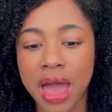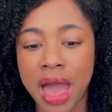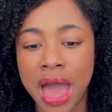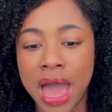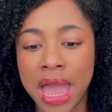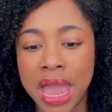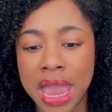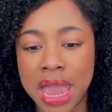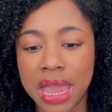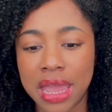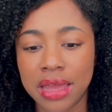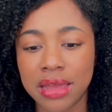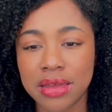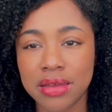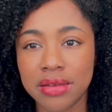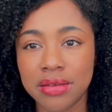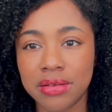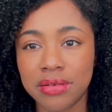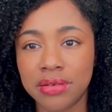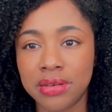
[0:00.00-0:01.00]
I
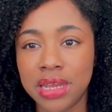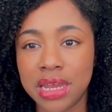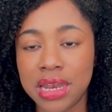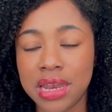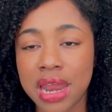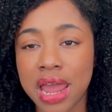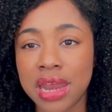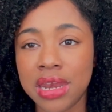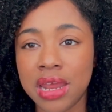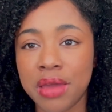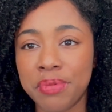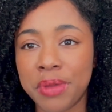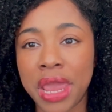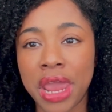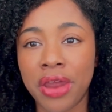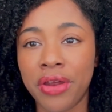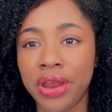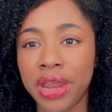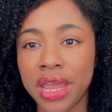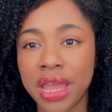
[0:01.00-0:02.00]
didn't end up
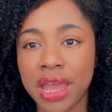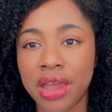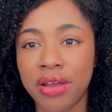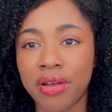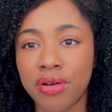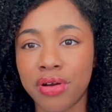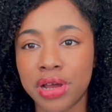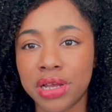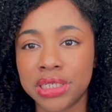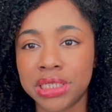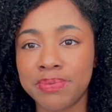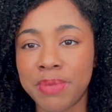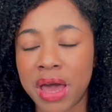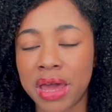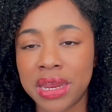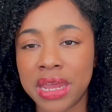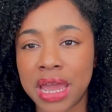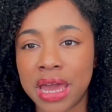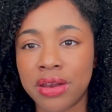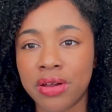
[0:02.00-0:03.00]
carrying it
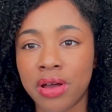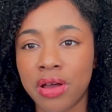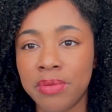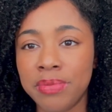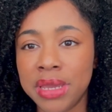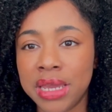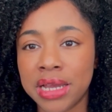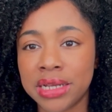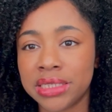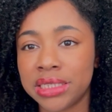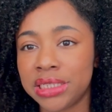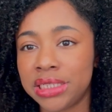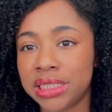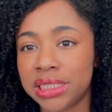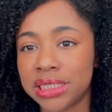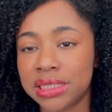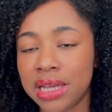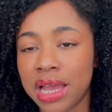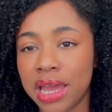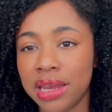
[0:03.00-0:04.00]
crossbody at all because it
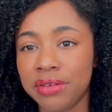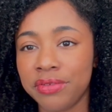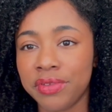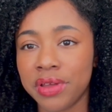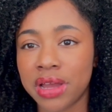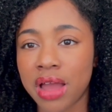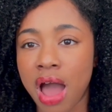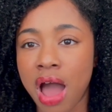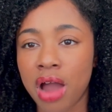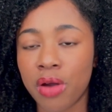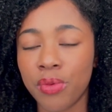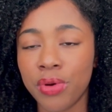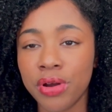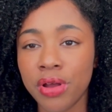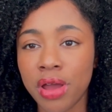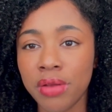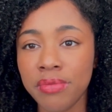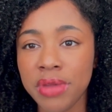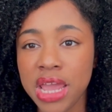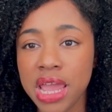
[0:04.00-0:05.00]
just kind of looked awkward
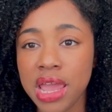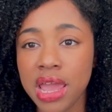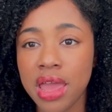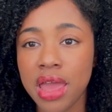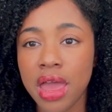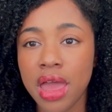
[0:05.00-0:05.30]
on me.